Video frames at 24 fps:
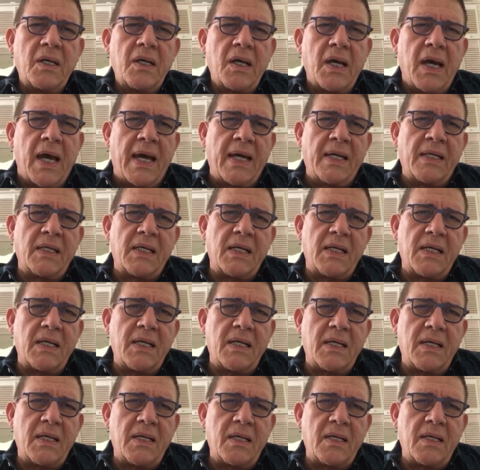And
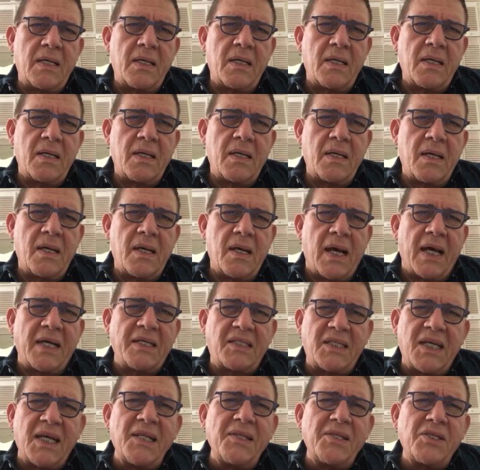I
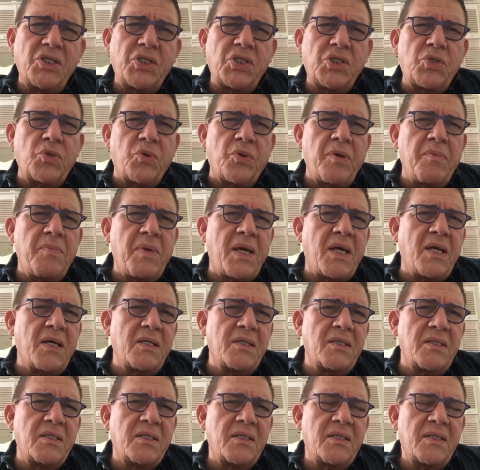tell this story
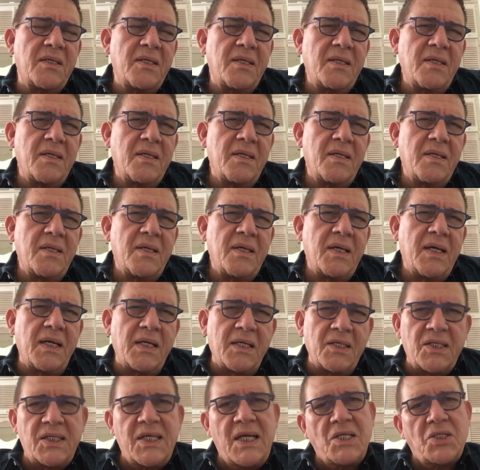because, in a
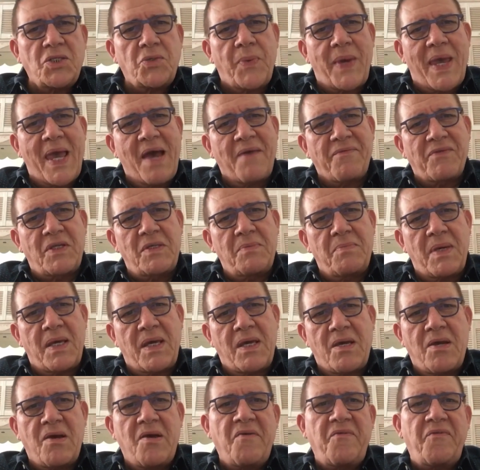sense, we have to be
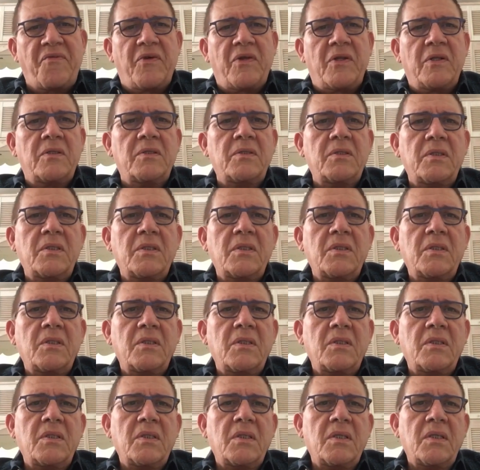careful
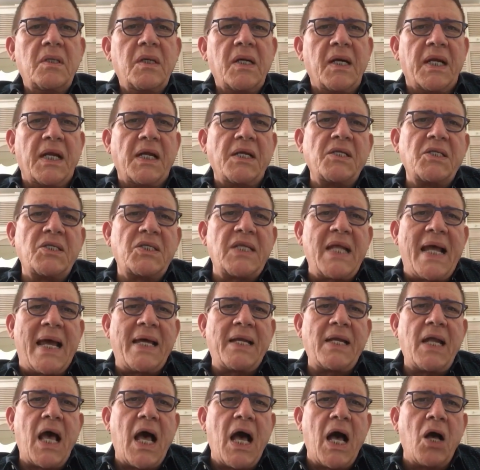and understand
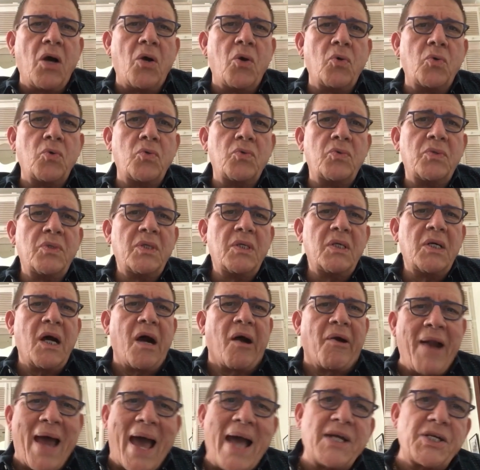how
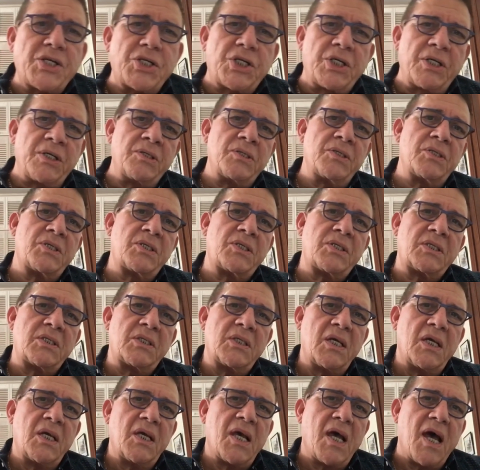our actions
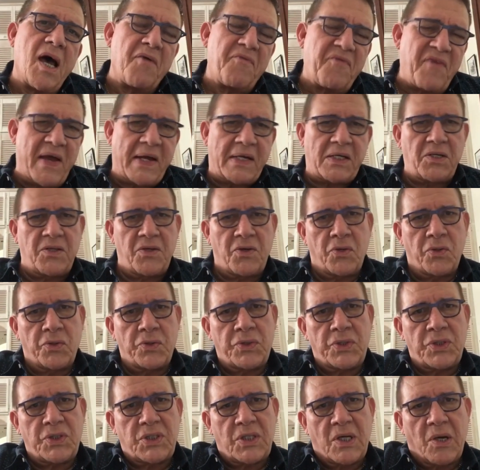affect
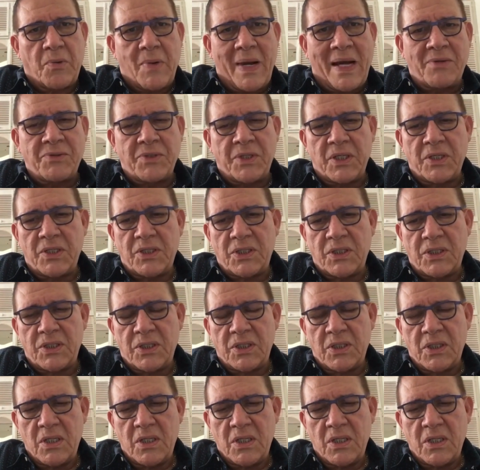those around us.